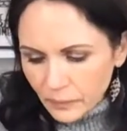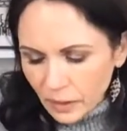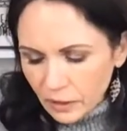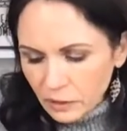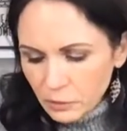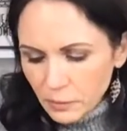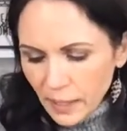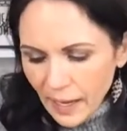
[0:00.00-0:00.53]

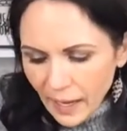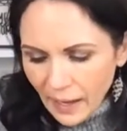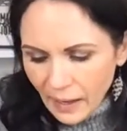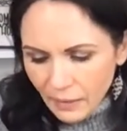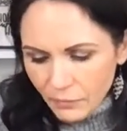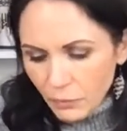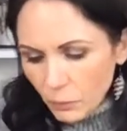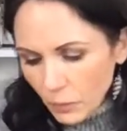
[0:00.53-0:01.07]
you
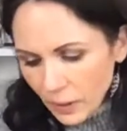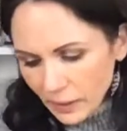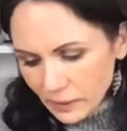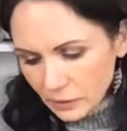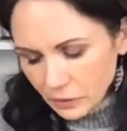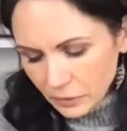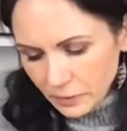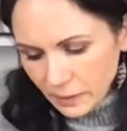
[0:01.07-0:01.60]
have
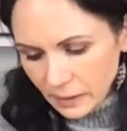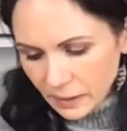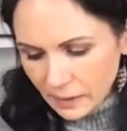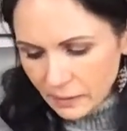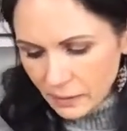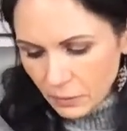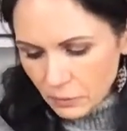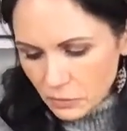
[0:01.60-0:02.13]
you're
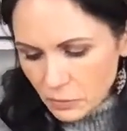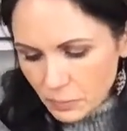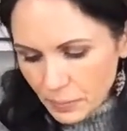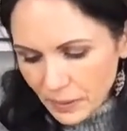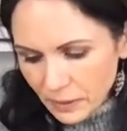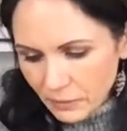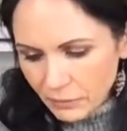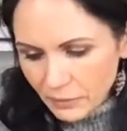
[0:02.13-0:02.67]
getting those
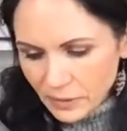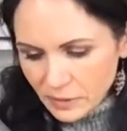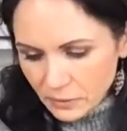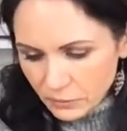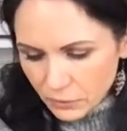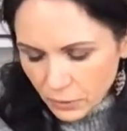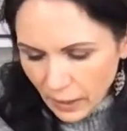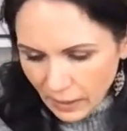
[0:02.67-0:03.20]
benefits of
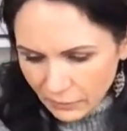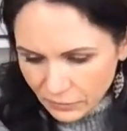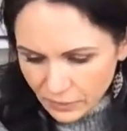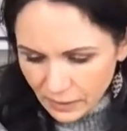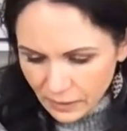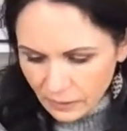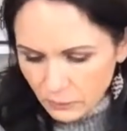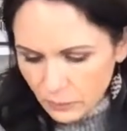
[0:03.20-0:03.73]

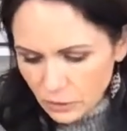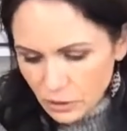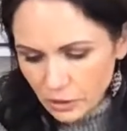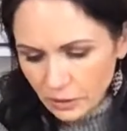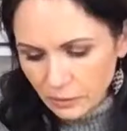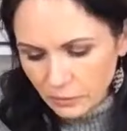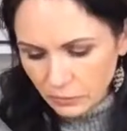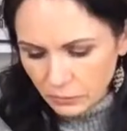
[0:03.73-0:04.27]
crafting, which
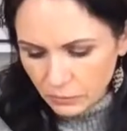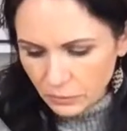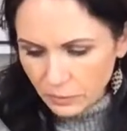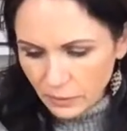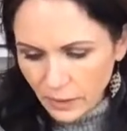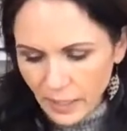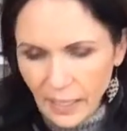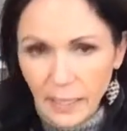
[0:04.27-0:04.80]
include
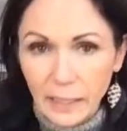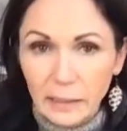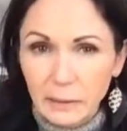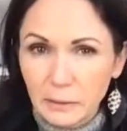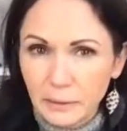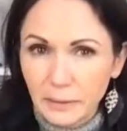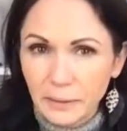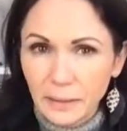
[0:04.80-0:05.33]
like
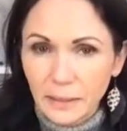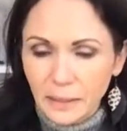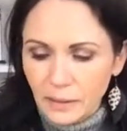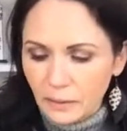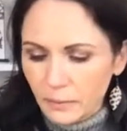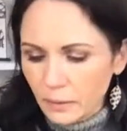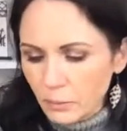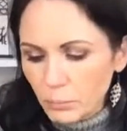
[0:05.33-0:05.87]

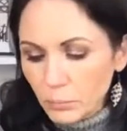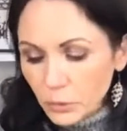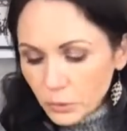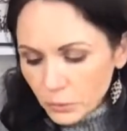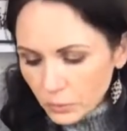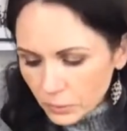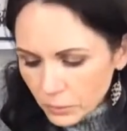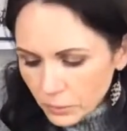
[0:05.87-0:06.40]

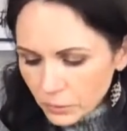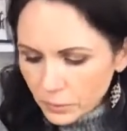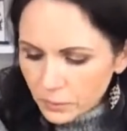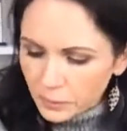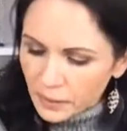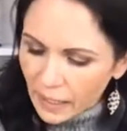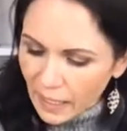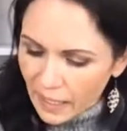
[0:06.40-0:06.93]

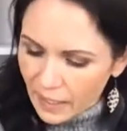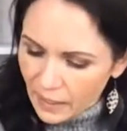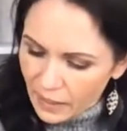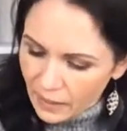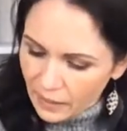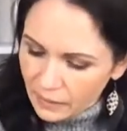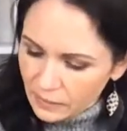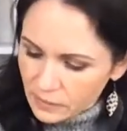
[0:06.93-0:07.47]
mood,
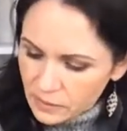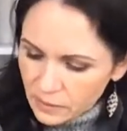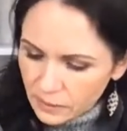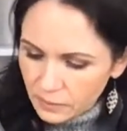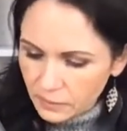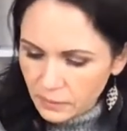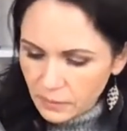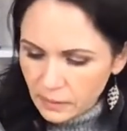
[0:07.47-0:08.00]
and
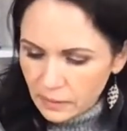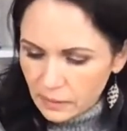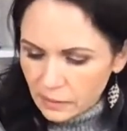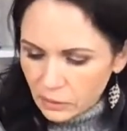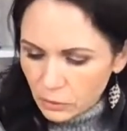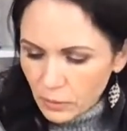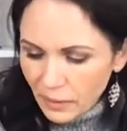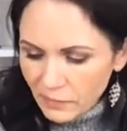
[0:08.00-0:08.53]

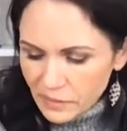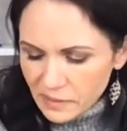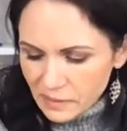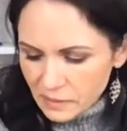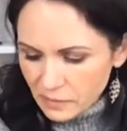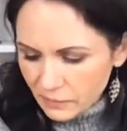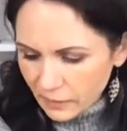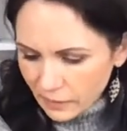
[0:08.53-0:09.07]
you have a
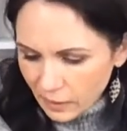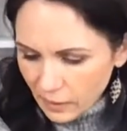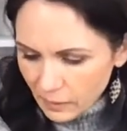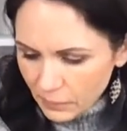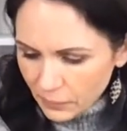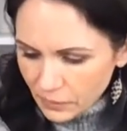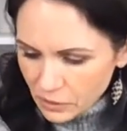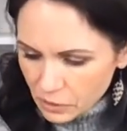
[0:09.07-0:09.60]
sense of
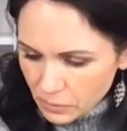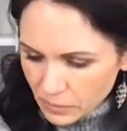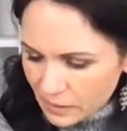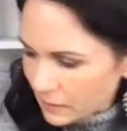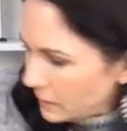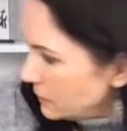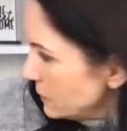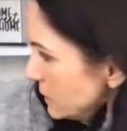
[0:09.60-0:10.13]

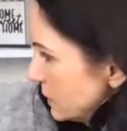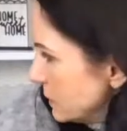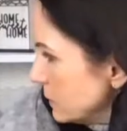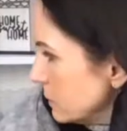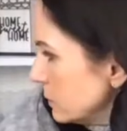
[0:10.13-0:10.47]
accomplishment.